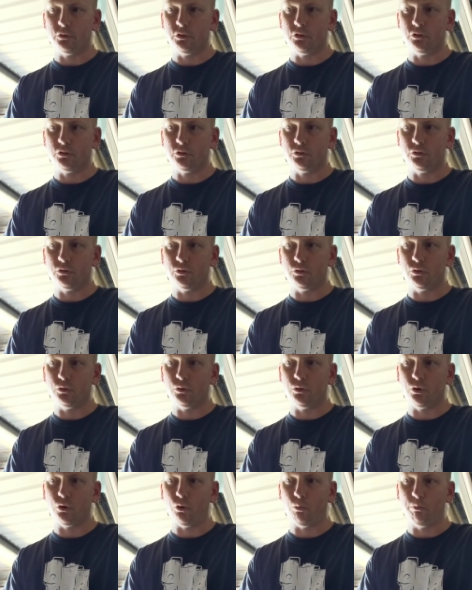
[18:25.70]
just
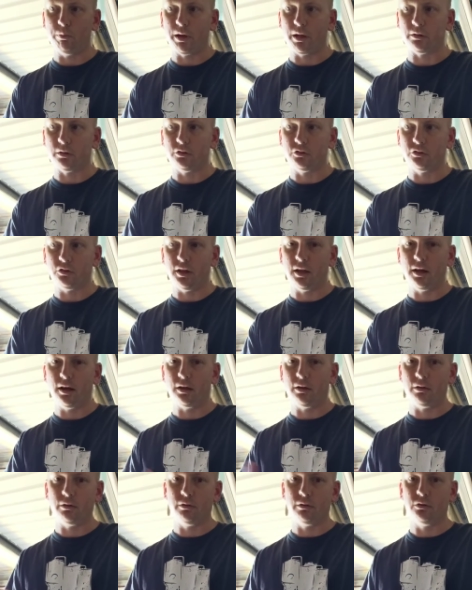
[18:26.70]
to help balance
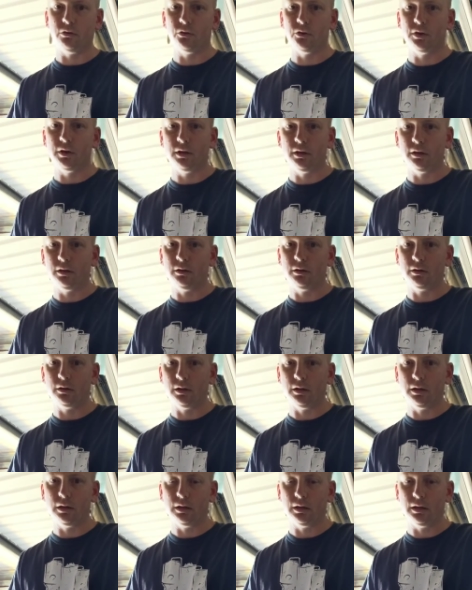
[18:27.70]
out the
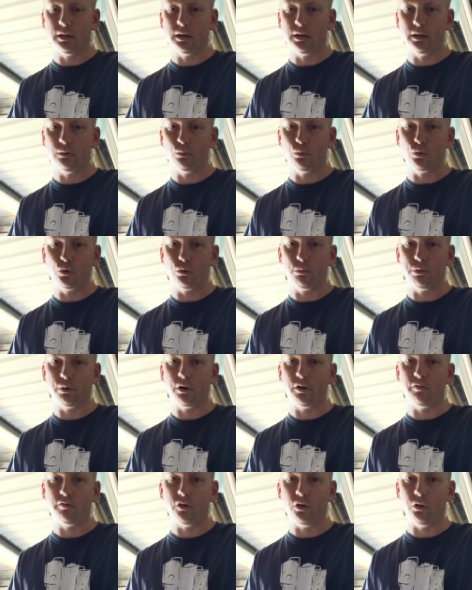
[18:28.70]
water
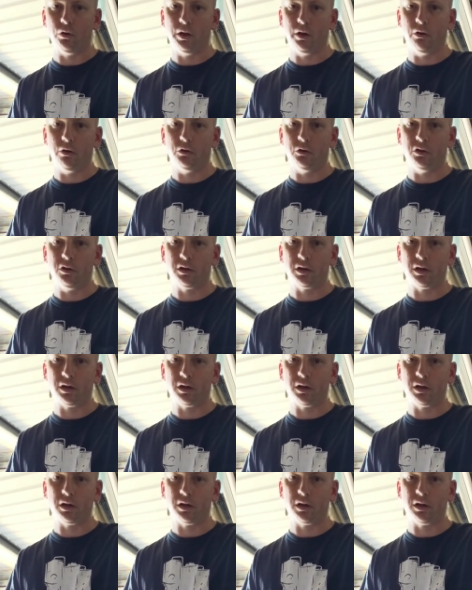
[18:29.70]
profile here in